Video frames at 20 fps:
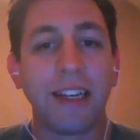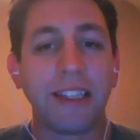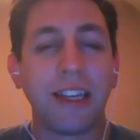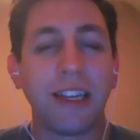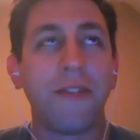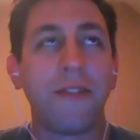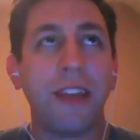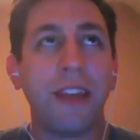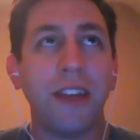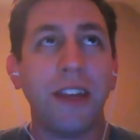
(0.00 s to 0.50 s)

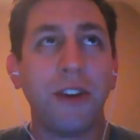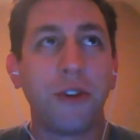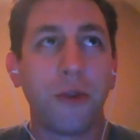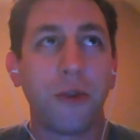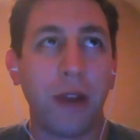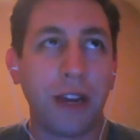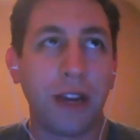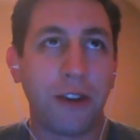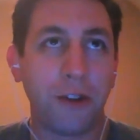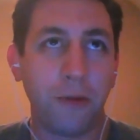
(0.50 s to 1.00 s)
of the
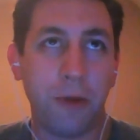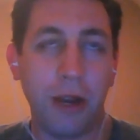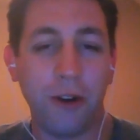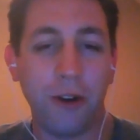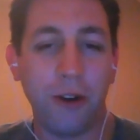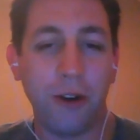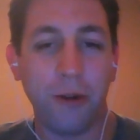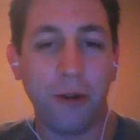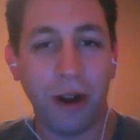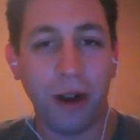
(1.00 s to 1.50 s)
director
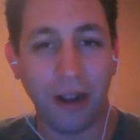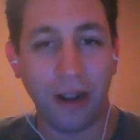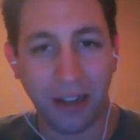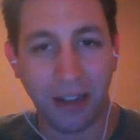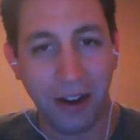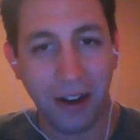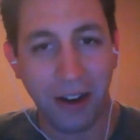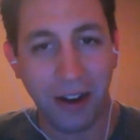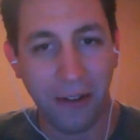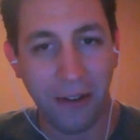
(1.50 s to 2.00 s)
Peter
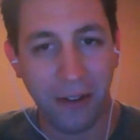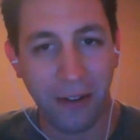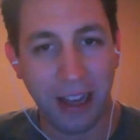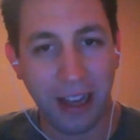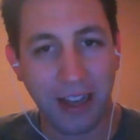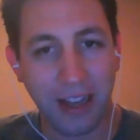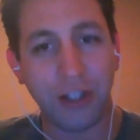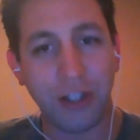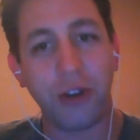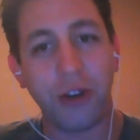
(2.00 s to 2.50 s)

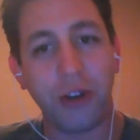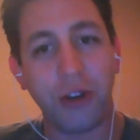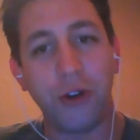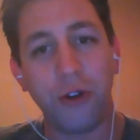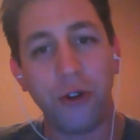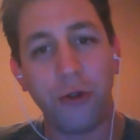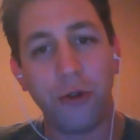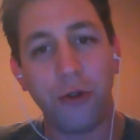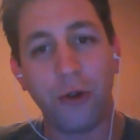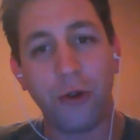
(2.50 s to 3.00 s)
Bogdanovich,
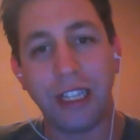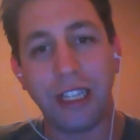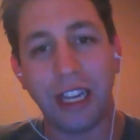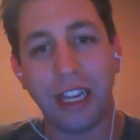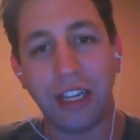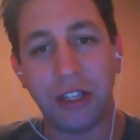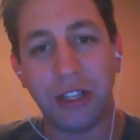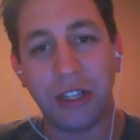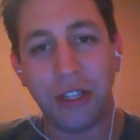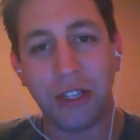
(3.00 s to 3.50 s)
who was
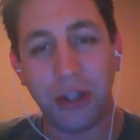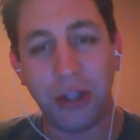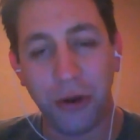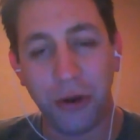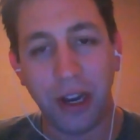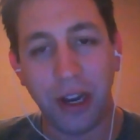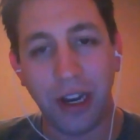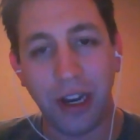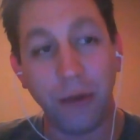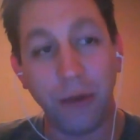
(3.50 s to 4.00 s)
a
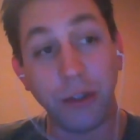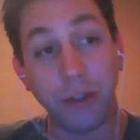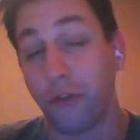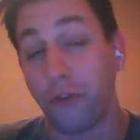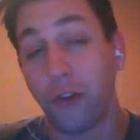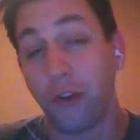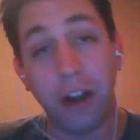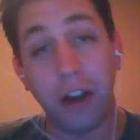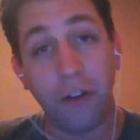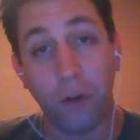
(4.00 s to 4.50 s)
student, he was a
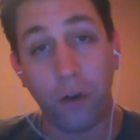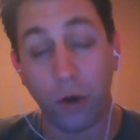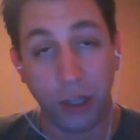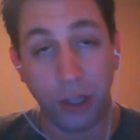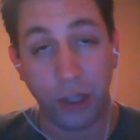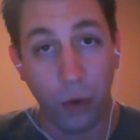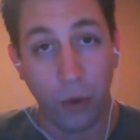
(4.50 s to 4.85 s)
friend of Orson